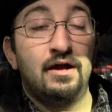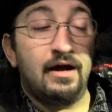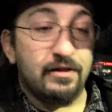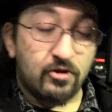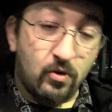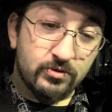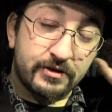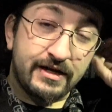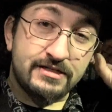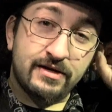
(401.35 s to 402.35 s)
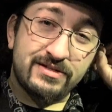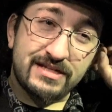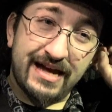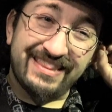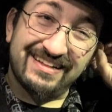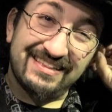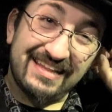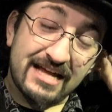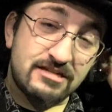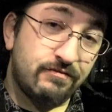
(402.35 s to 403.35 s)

Uh, the colder it gets outside, the less